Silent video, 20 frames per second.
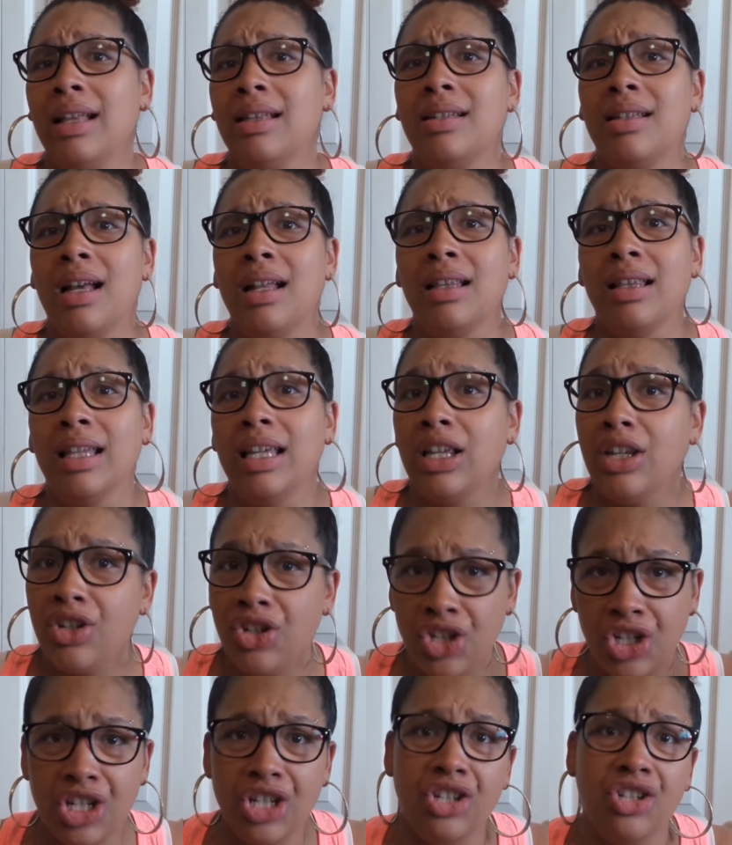and suddenly
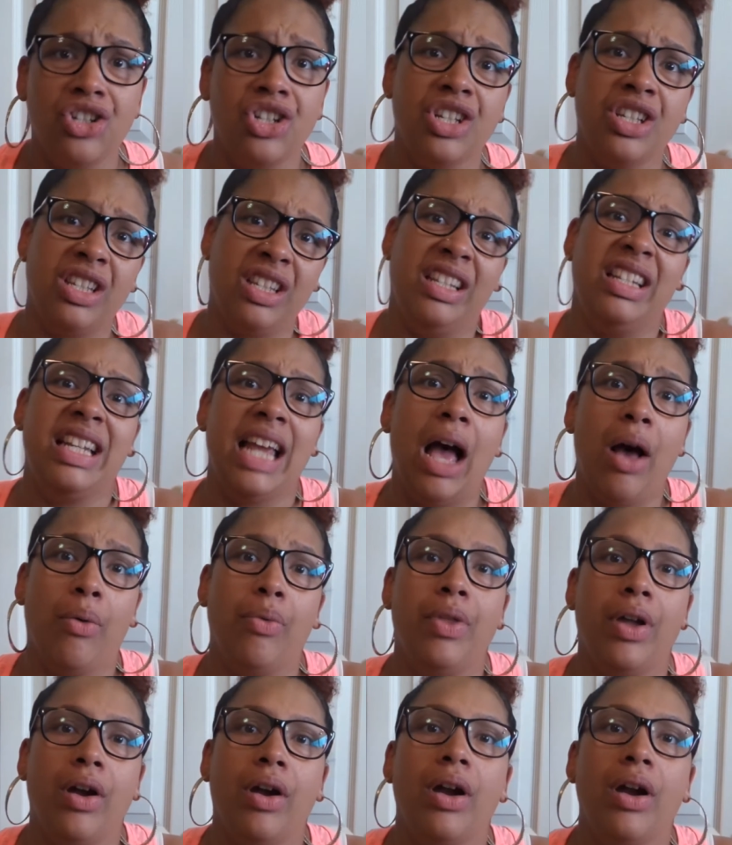she's just down